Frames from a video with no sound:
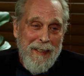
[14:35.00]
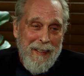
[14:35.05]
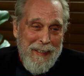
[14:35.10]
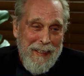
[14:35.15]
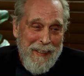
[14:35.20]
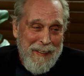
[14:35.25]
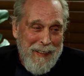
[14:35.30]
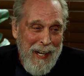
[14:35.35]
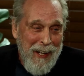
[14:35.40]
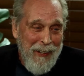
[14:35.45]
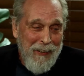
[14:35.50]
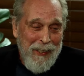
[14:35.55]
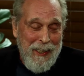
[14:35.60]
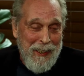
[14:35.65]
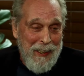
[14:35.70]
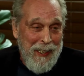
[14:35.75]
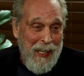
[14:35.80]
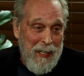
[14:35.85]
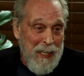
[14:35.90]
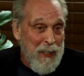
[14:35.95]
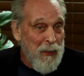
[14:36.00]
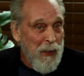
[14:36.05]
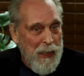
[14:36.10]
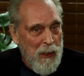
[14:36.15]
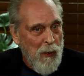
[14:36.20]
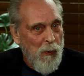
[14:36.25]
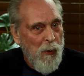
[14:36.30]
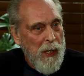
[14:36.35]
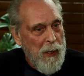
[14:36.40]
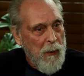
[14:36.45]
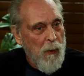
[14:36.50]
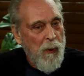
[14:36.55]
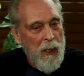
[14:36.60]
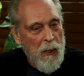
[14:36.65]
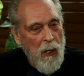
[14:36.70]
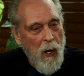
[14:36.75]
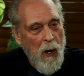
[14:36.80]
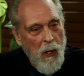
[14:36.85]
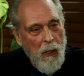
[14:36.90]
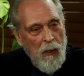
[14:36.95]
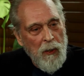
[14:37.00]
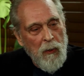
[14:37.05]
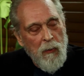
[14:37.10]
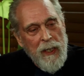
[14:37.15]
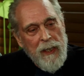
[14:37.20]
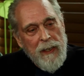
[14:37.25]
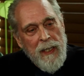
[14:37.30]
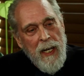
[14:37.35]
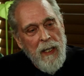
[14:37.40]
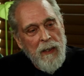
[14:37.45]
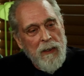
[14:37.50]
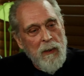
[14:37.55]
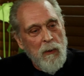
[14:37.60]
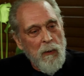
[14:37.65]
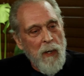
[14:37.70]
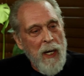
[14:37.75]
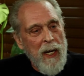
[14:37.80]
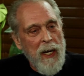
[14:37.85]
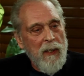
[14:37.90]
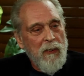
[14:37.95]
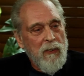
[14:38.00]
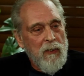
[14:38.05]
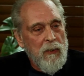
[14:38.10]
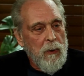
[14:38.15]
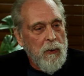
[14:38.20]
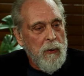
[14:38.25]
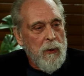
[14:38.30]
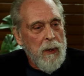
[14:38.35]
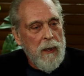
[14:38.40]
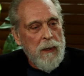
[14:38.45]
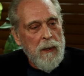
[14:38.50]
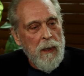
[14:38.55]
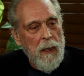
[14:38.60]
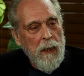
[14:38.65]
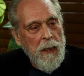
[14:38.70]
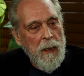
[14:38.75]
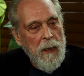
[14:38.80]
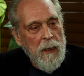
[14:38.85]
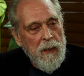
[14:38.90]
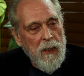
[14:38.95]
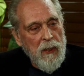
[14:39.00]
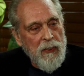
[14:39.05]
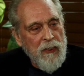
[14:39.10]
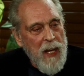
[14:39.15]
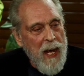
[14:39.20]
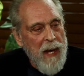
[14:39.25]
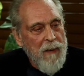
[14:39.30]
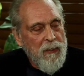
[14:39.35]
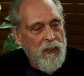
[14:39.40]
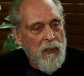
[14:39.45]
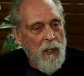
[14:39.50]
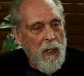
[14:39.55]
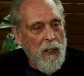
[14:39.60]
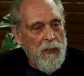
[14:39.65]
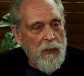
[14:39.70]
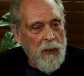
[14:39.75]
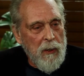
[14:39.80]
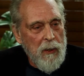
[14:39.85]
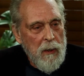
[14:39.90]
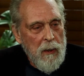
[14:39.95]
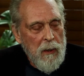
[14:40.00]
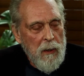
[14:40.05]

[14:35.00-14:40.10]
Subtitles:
and how it went all the way down the ranks to the staff sergeant.